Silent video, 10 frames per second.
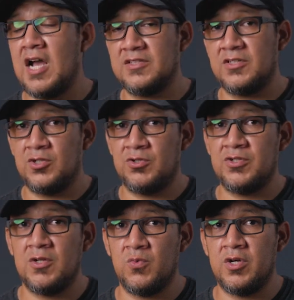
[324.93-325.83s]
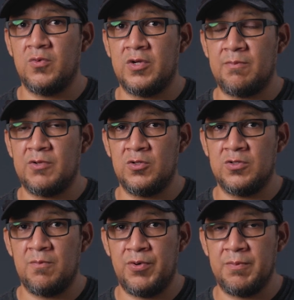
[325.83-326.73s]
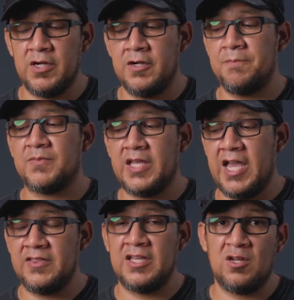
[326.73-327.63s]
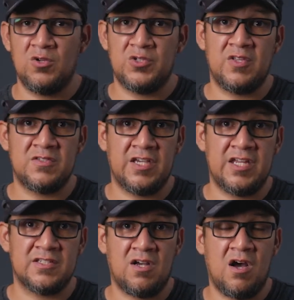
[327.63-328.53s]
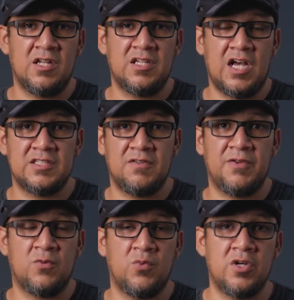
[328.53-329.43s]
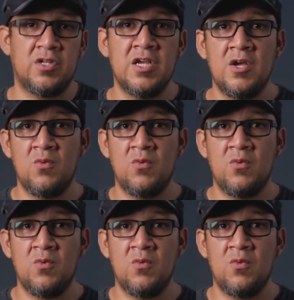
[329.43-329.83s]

as it usually would when I'm using Premiere and the enclosure doesn't get as hot as if it would